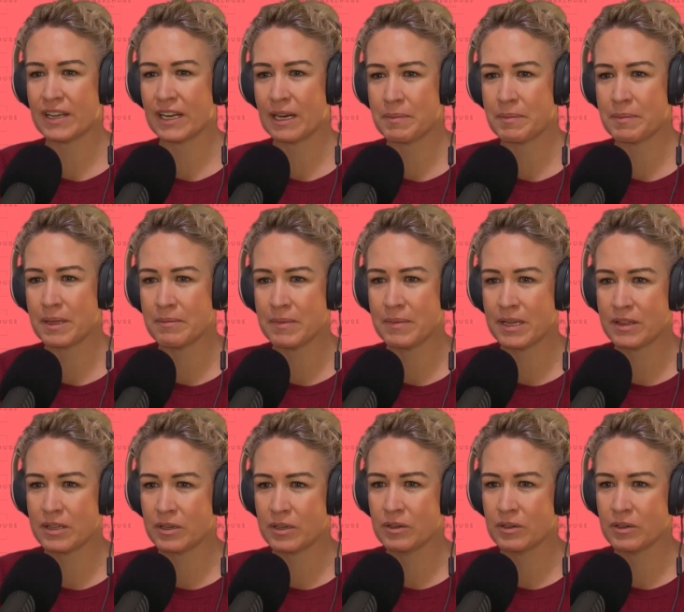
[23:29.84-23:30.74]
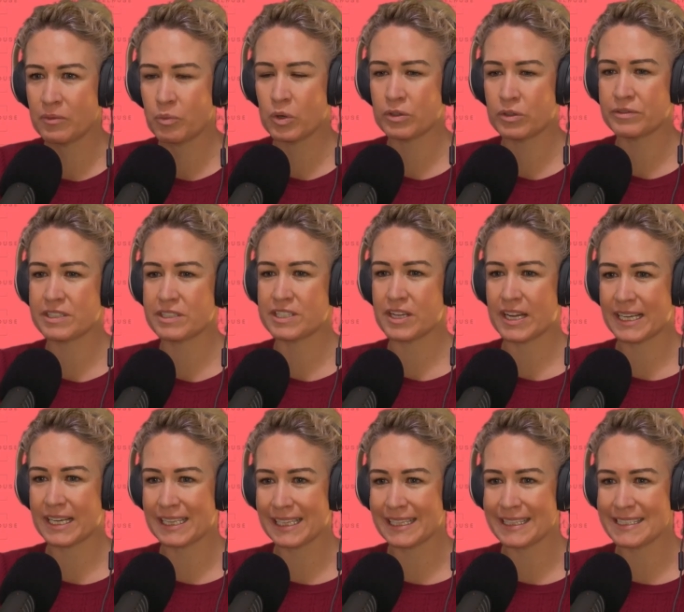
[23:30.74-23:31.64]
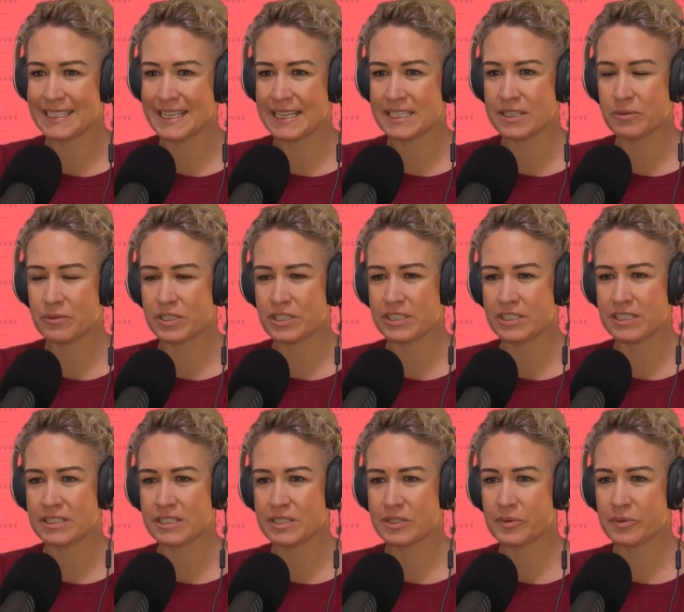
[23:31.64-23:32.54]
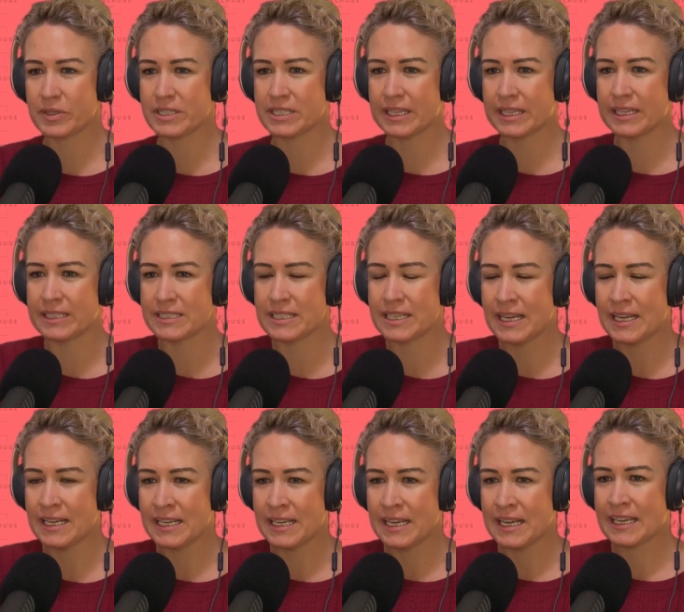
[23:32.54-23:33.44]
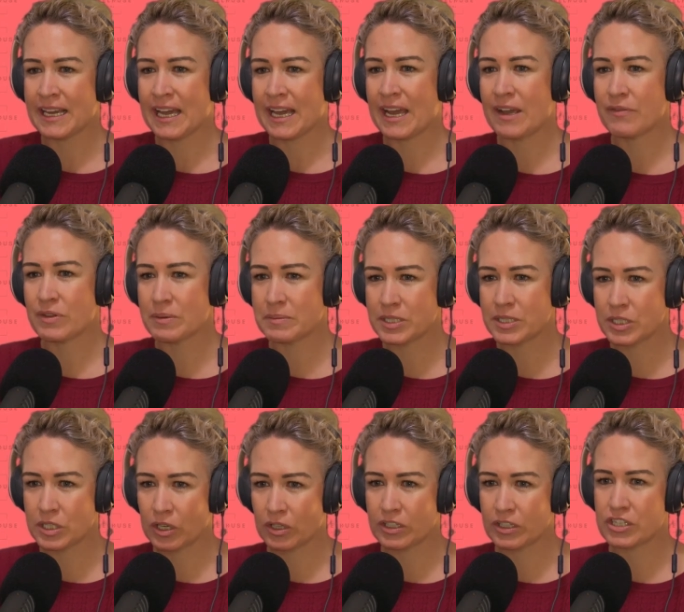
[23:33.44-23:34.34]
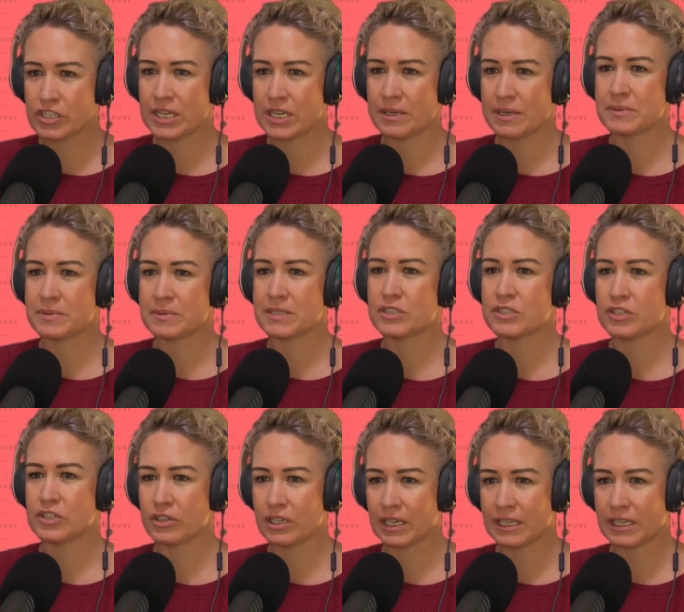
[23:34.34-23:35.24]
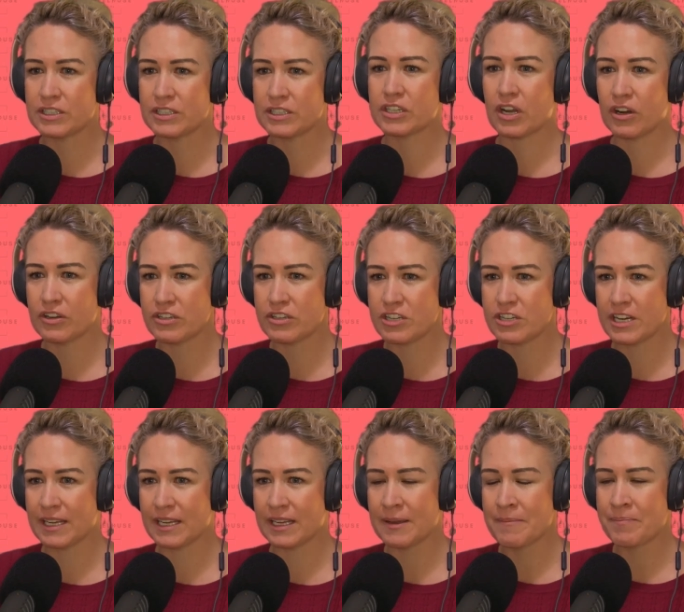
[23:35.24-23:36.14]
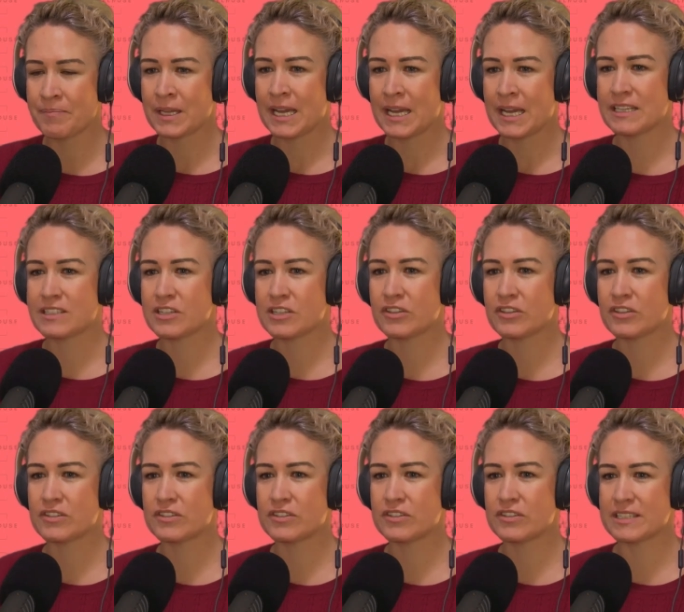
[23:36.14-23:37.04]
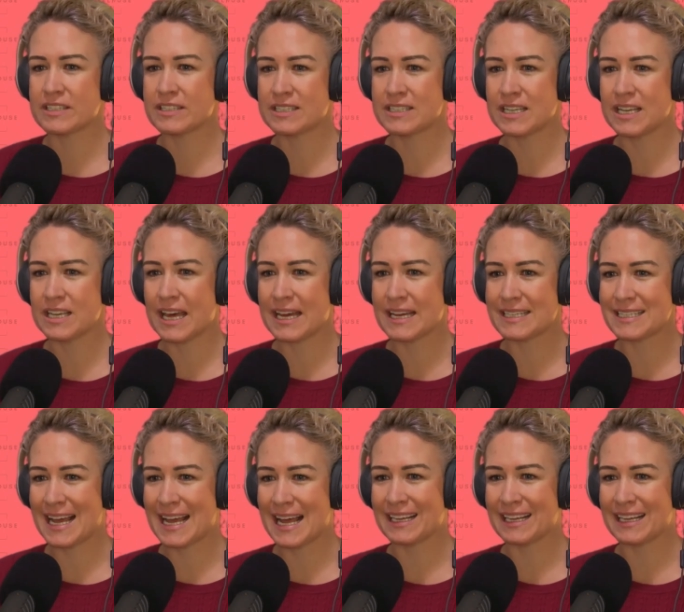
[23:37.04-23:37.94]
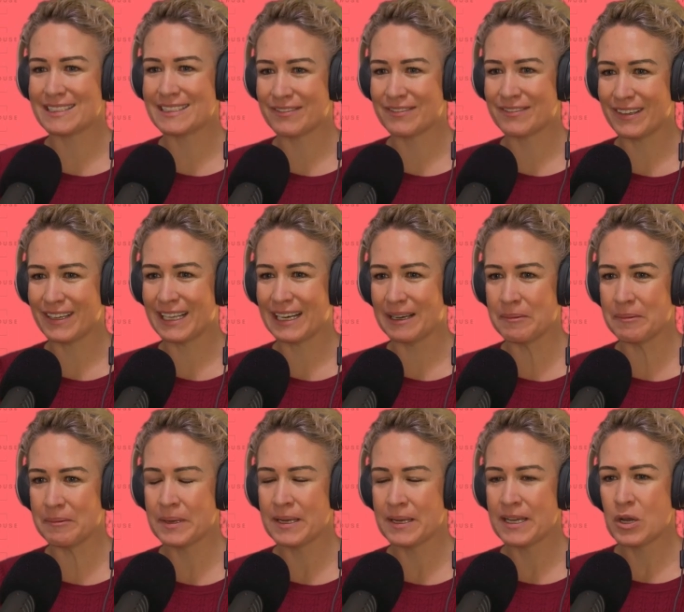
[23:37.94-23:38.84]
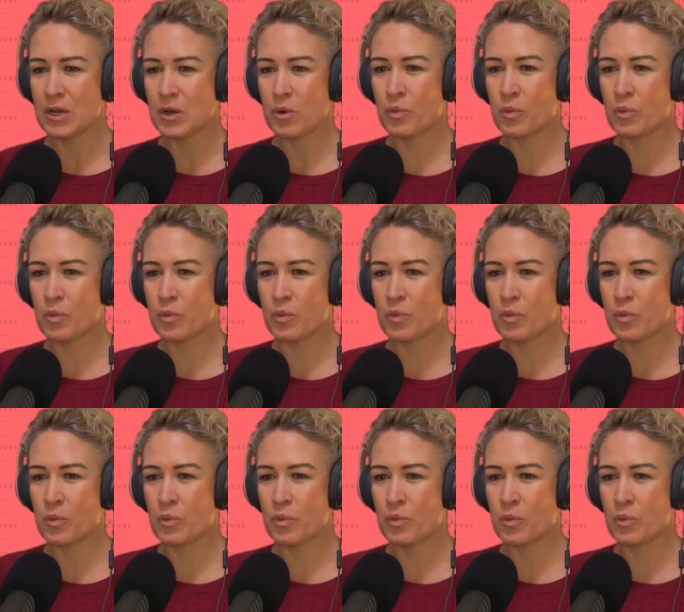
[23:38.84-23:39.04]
developed them at the World Cycling Center, which is in Switzerland, gave them scholarships, tutelage, coaching. And so to see that talent develop